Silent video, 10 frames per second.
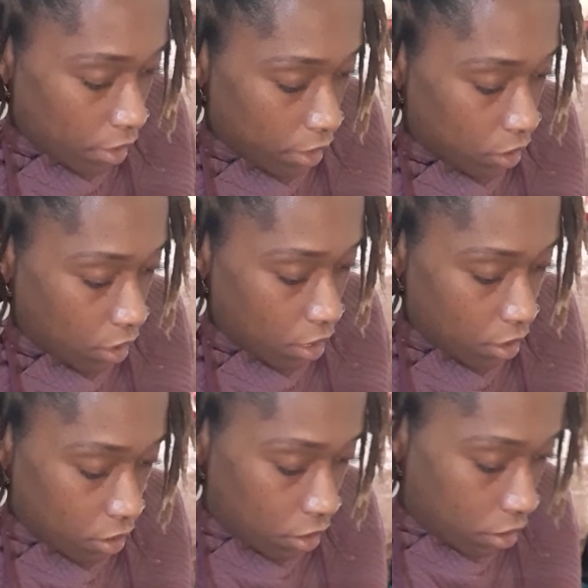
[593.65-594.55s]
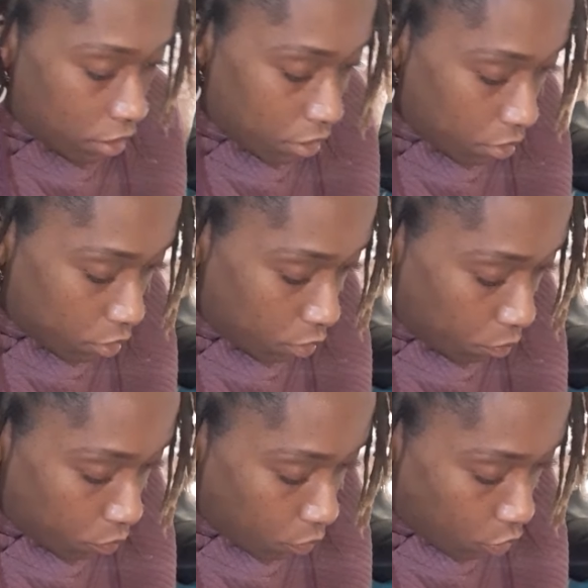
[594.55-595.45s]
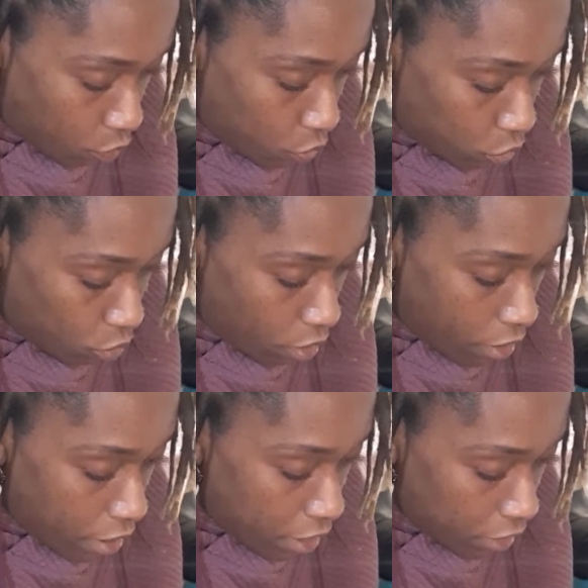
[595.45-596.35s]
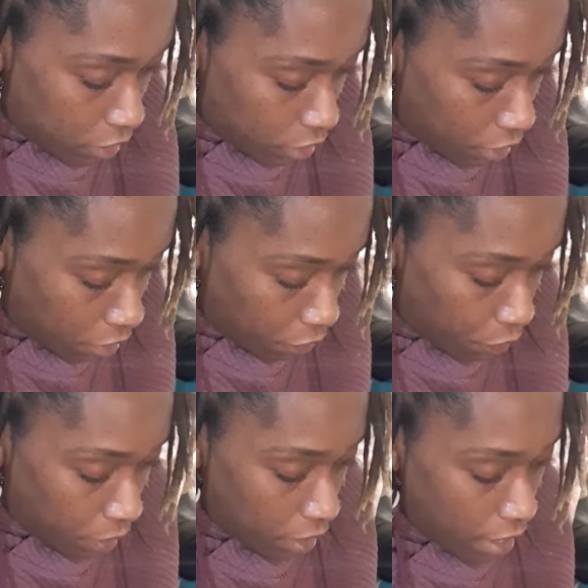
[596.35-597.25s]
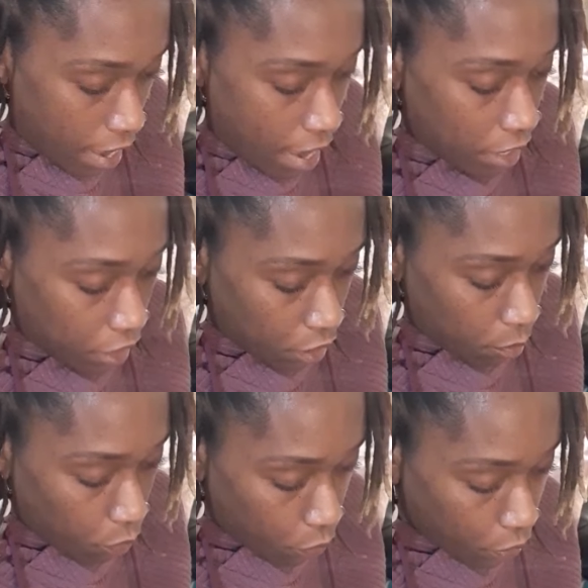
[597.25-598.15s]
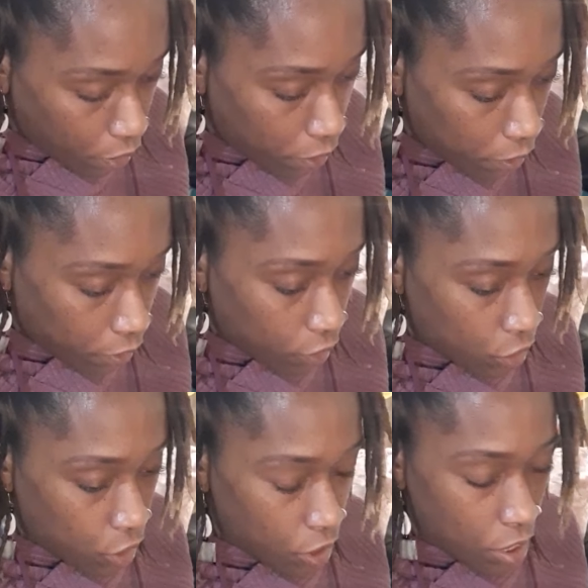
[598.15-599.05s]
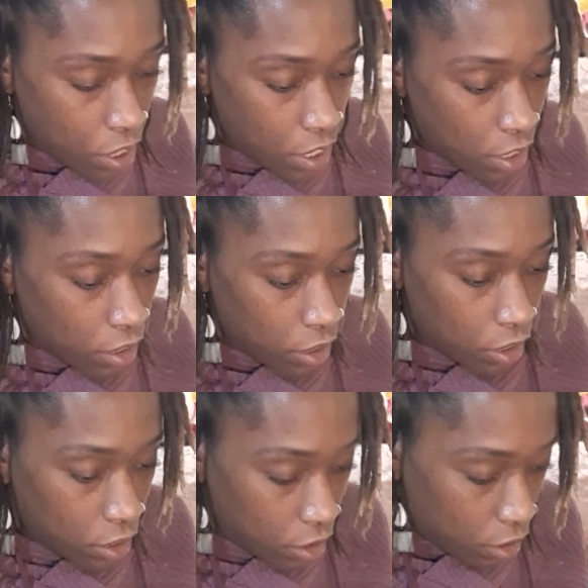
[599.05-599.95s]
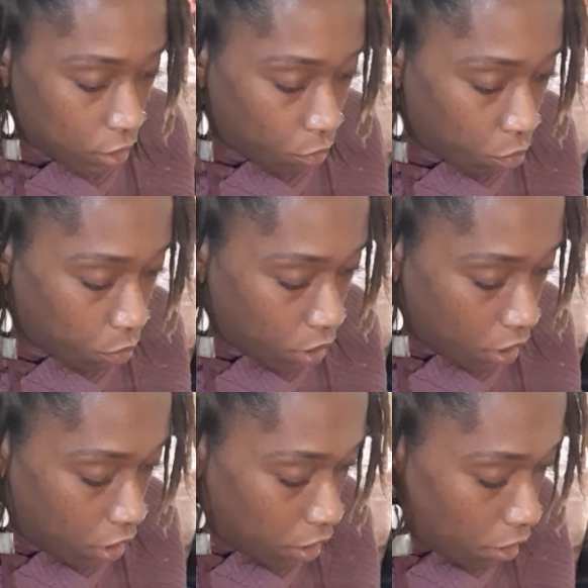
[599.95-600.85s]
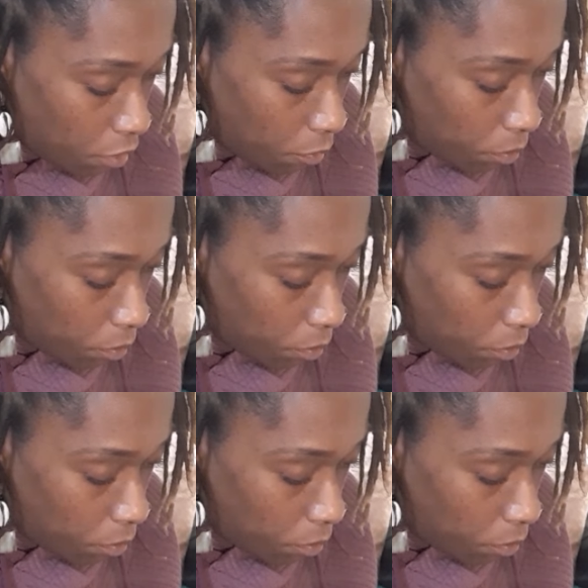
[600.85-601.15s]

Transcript: Let's get uh, some crystal cards. See if we can add any more to this reading.